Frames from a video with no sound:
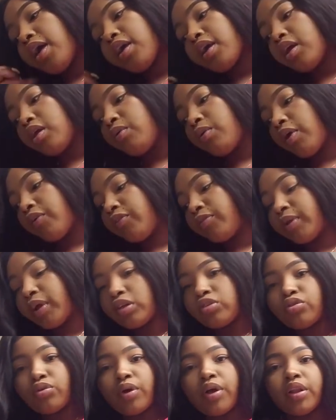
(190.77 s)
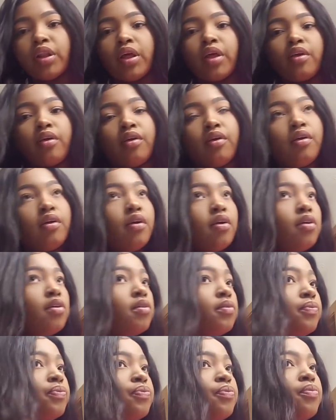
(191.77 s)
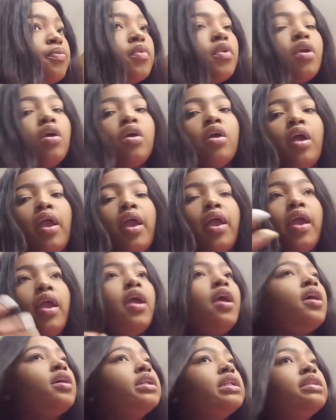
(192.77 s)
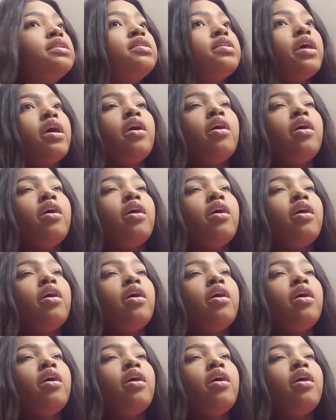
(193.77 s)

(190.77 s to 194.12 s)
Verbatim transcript: Get away from that toilet. And